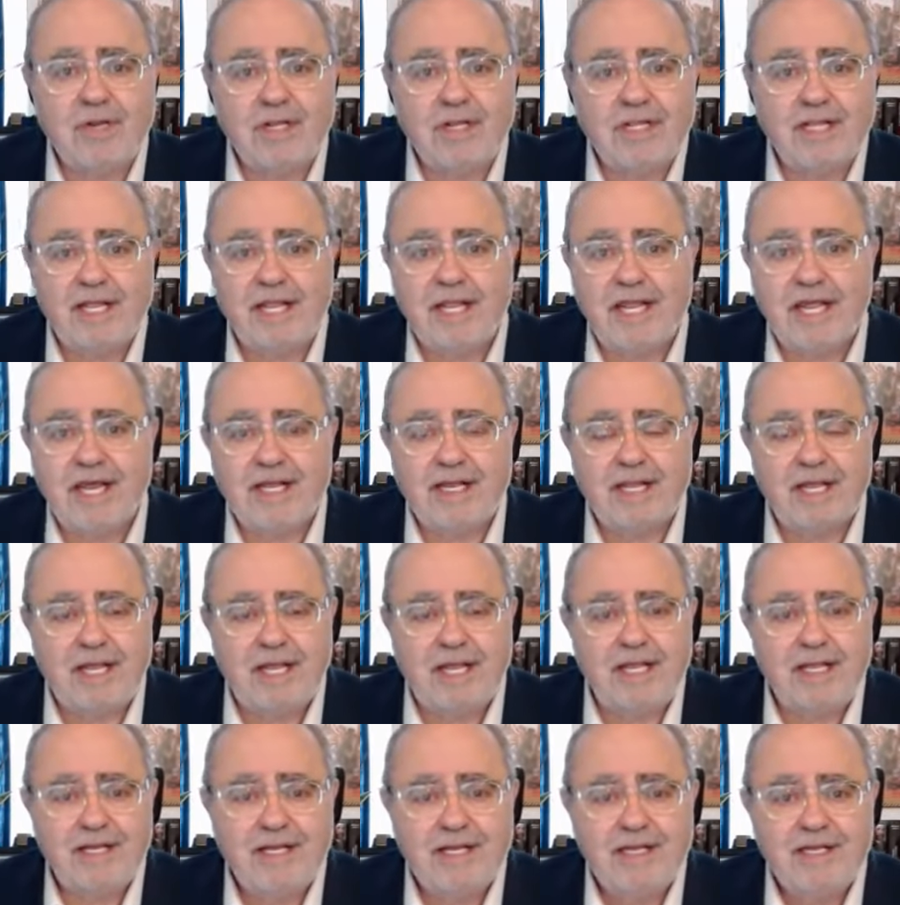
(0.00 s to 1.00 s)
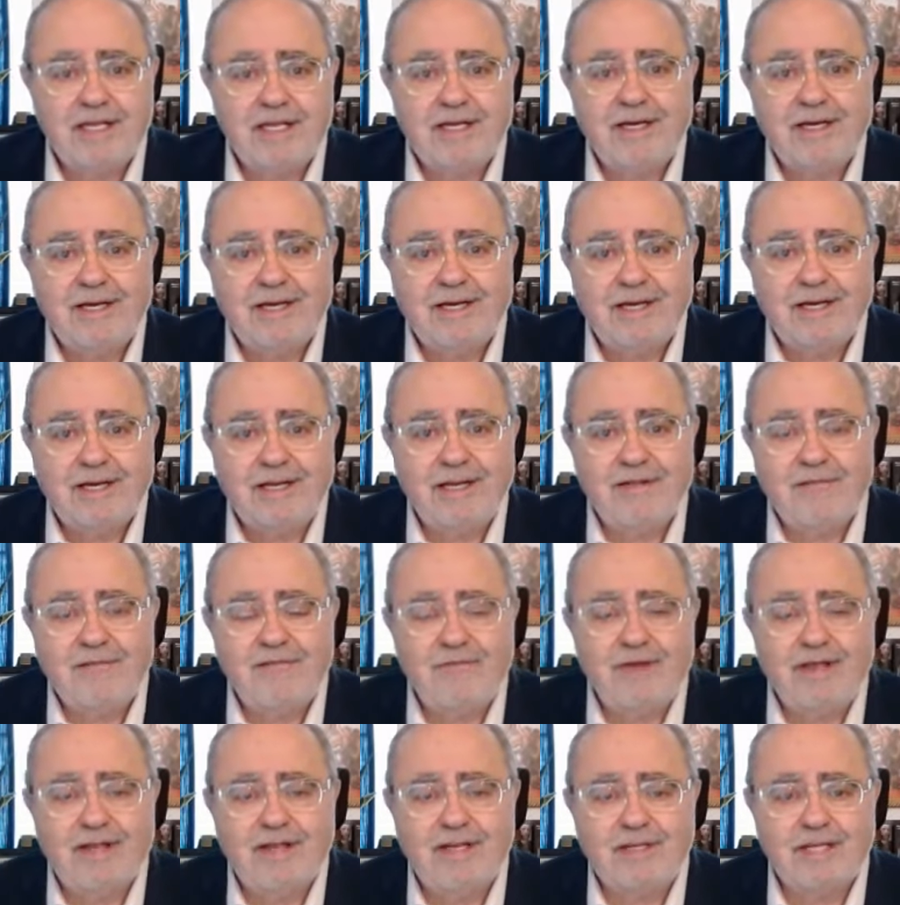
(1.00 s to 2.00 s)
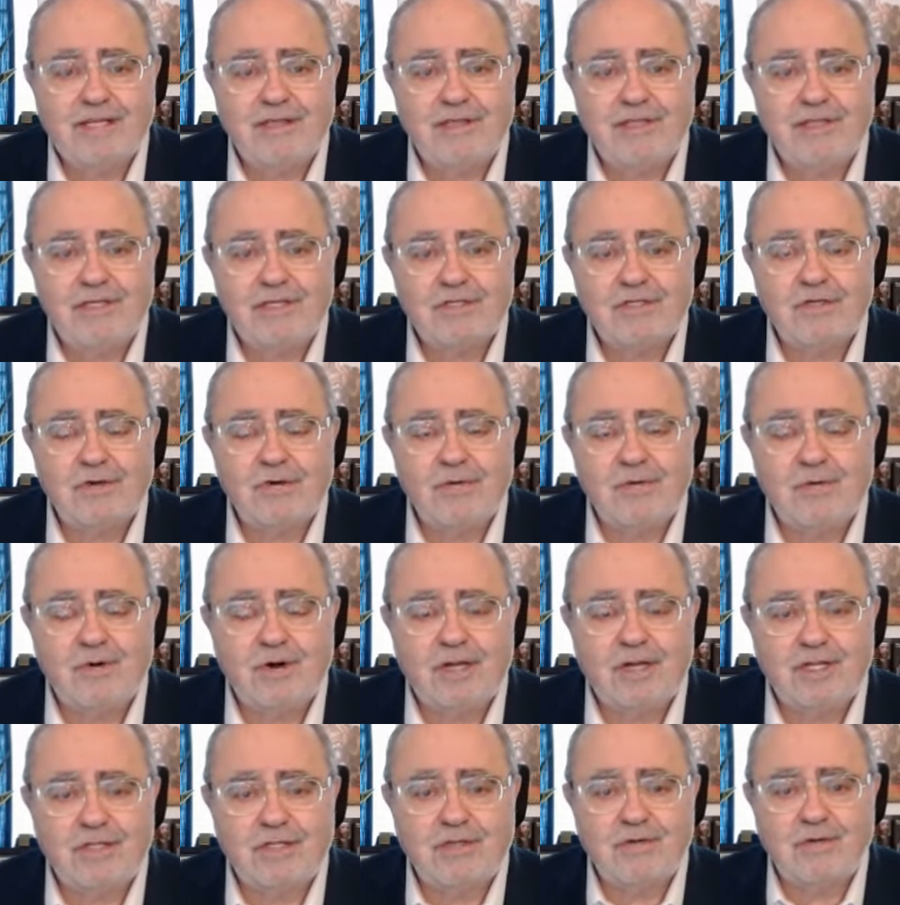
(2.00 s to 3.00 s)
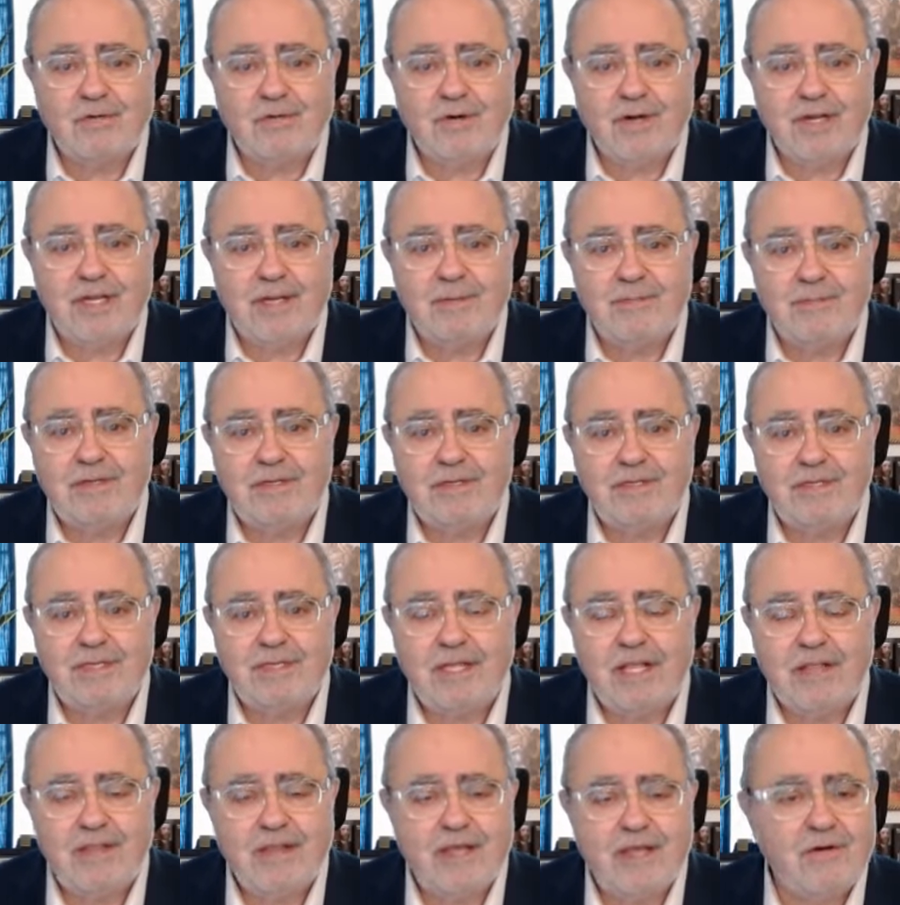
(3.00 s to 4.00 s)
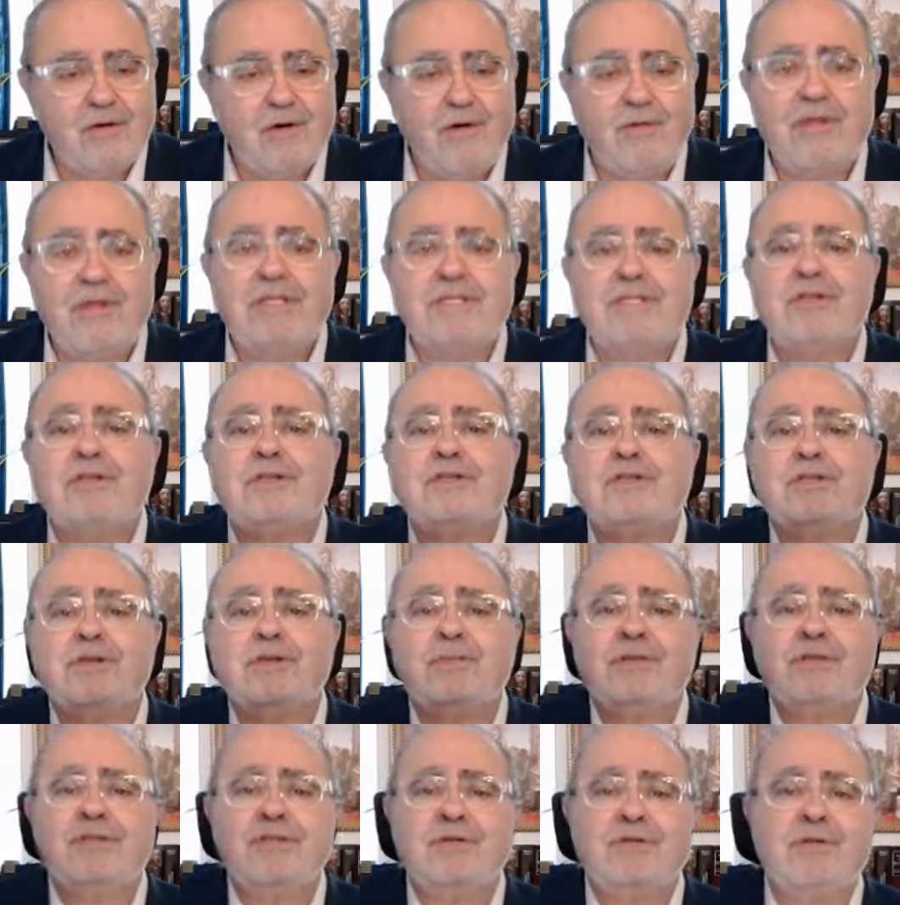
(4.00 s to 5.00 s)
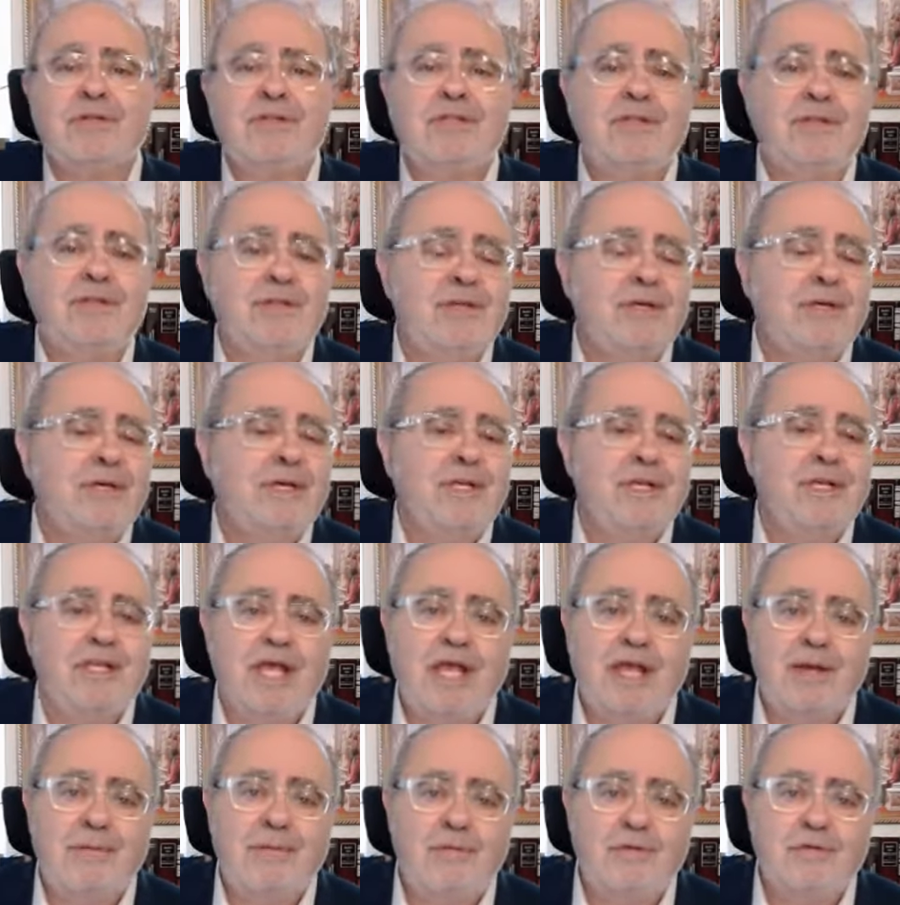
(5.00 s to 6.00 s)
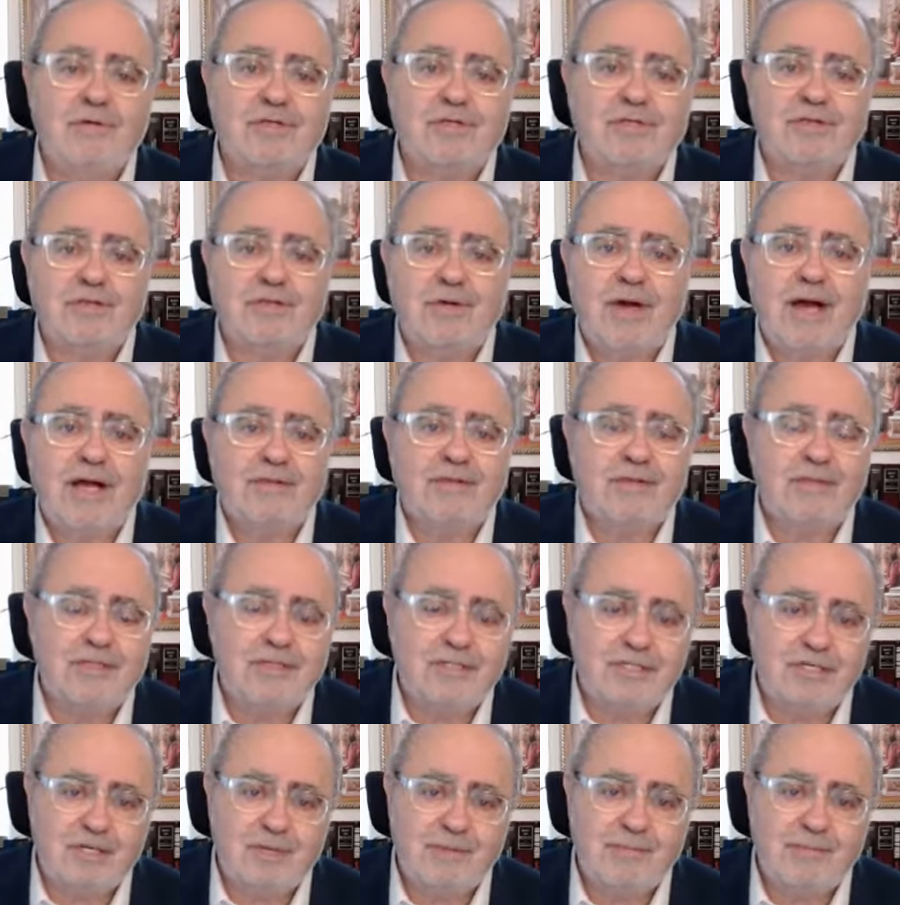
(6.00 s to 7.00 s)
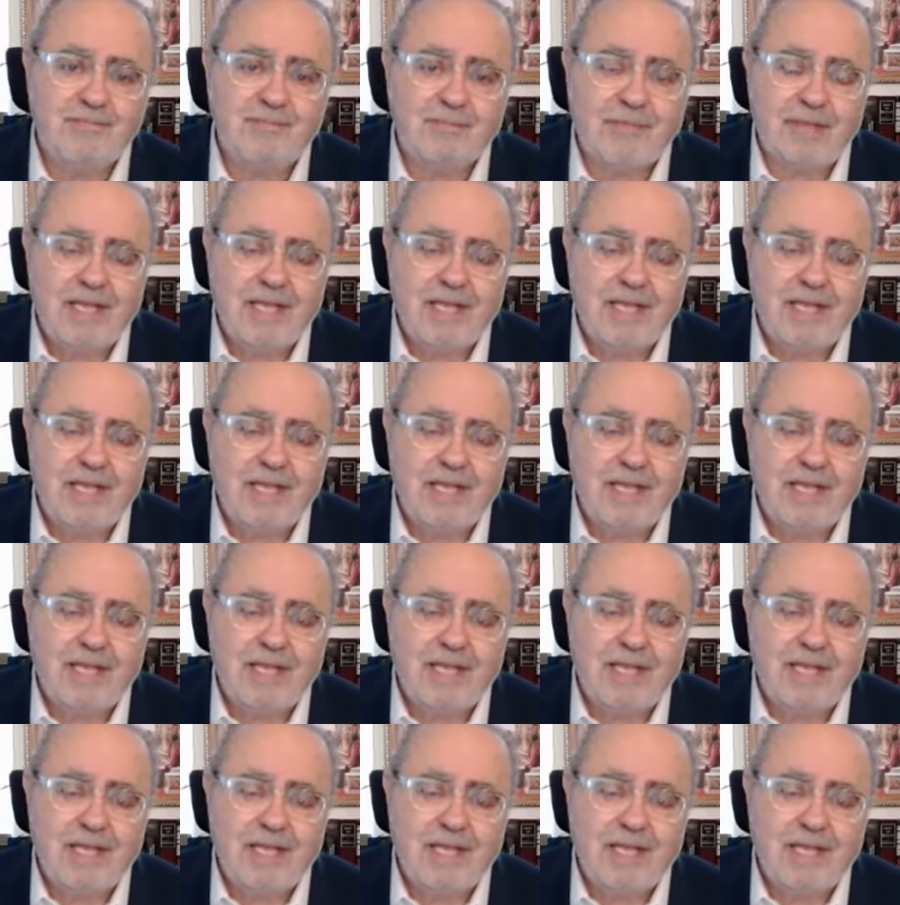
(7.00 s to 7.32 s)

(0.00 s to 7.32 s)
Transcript: and they had an event at the school auditorium, and they had all these instruments on tables throughout the gym,